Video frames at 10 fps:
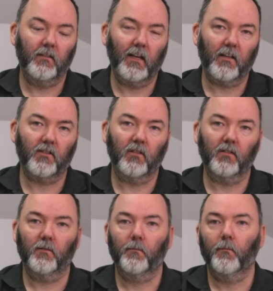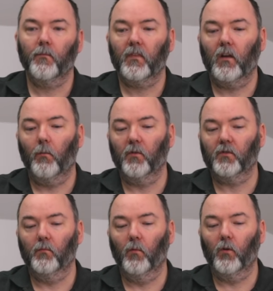textures. Put
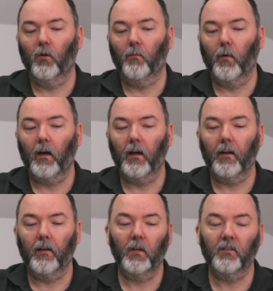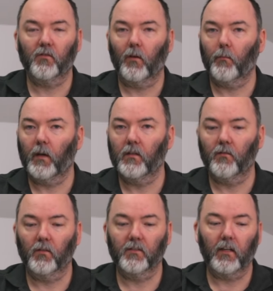some more on my Instagram page
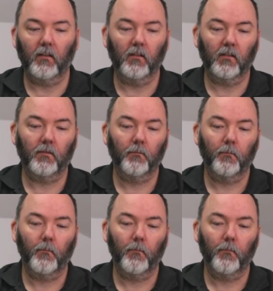if you want to take a look.